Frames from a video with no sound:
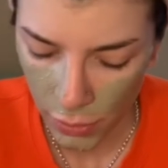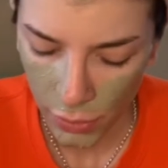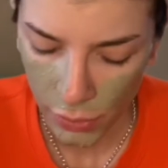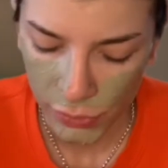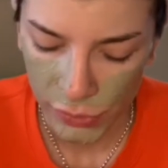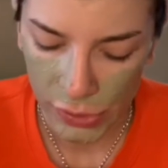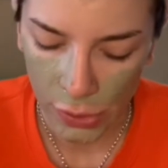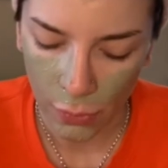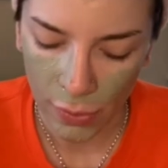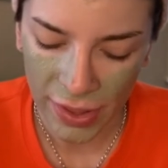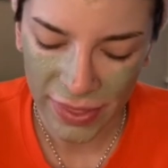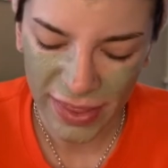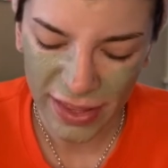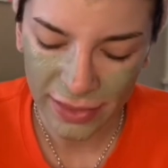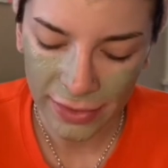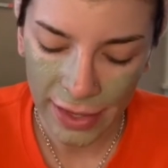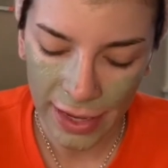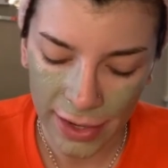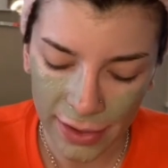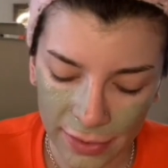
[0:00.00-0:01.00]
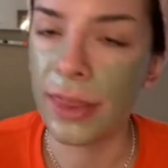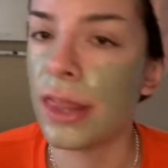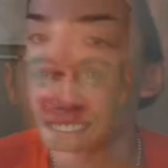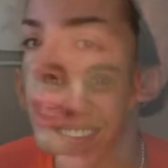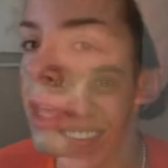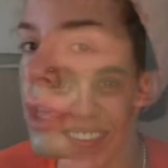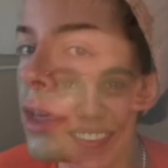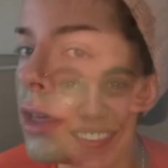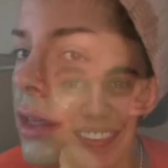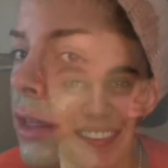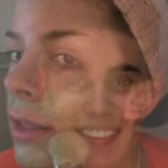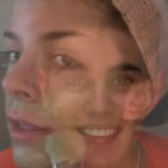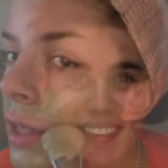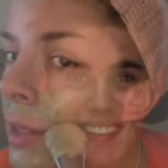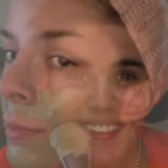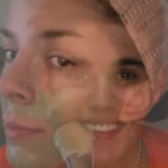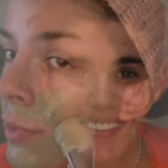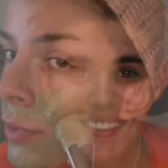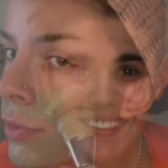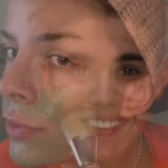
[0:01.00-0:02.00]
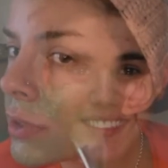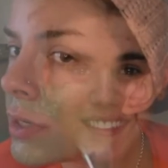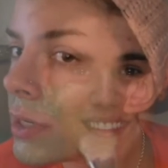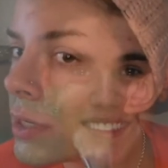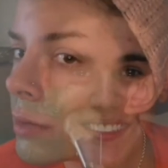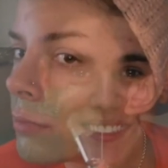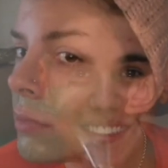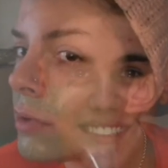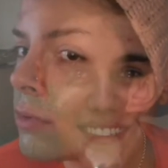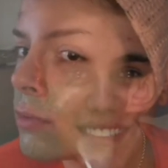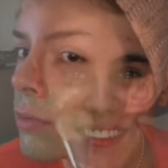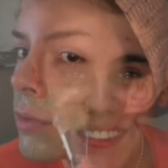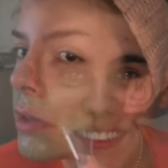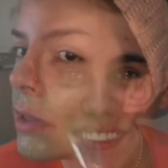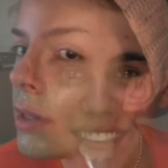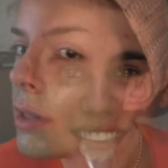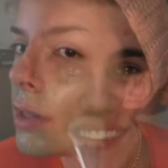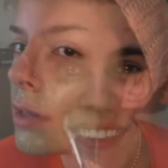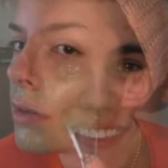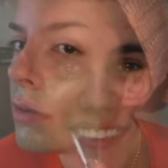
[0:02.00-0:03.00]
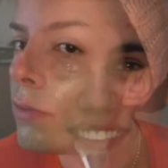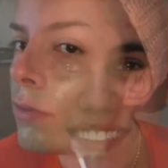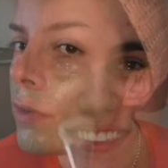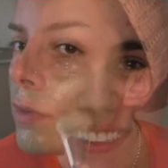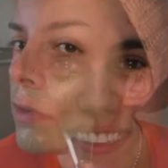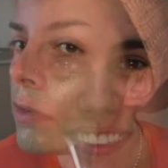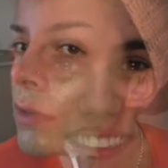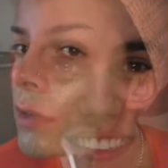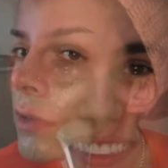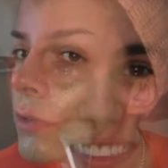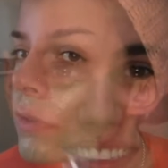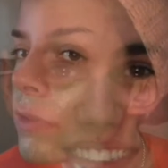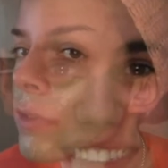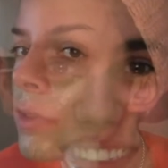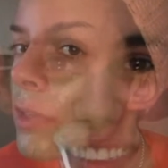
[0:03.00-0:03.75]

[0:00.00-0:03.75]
So I think that the imagery can be really confusing for